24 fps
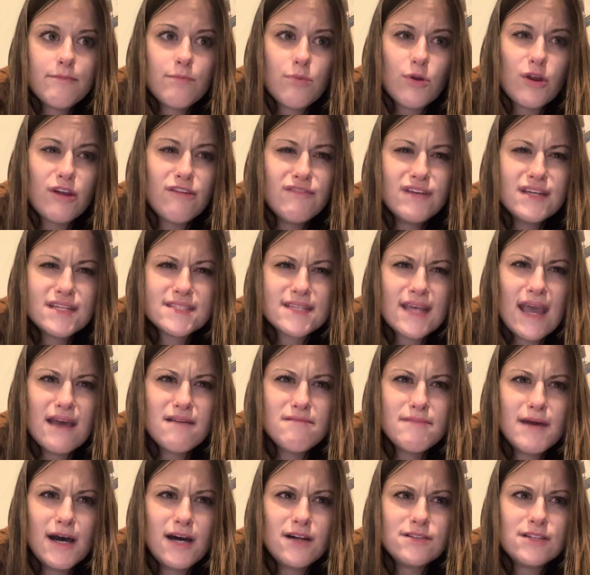previous
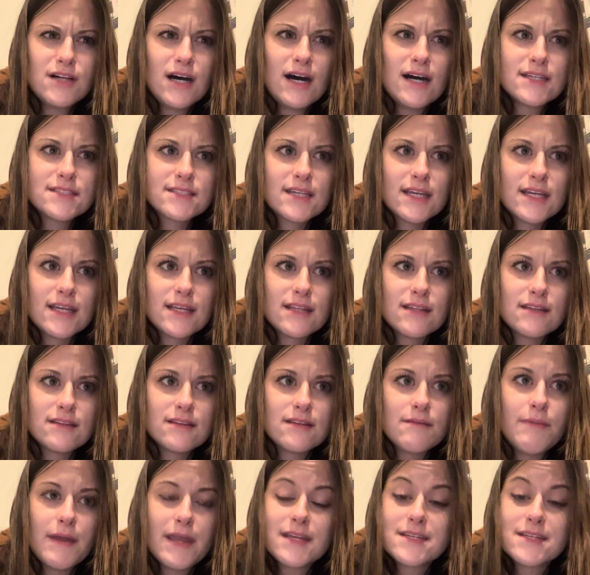AML laws like
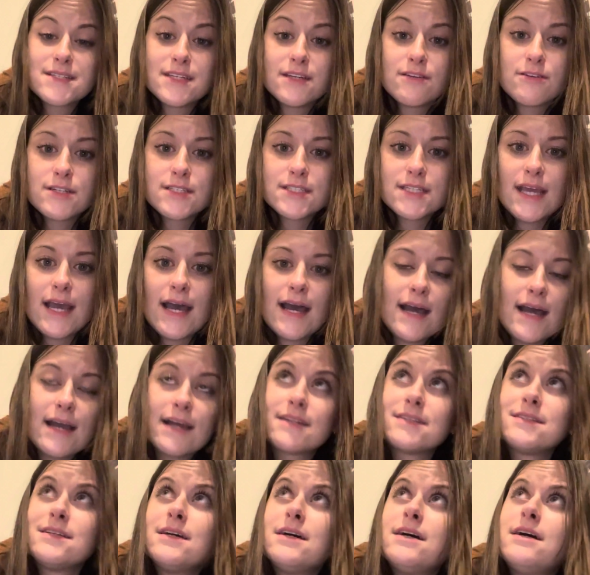the Bank Secrecy
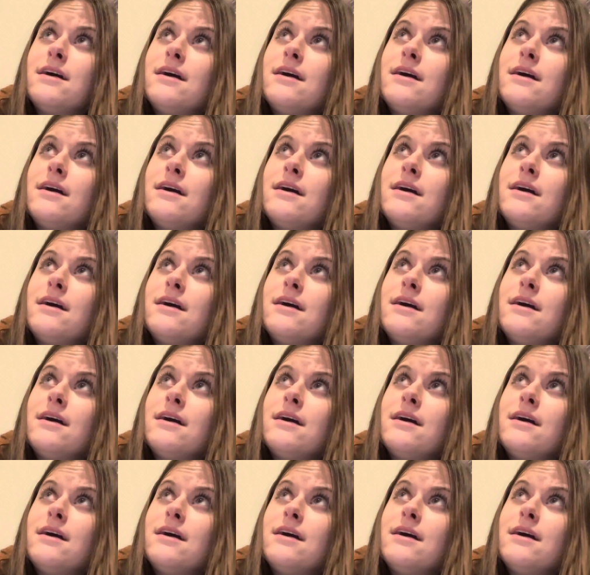Act,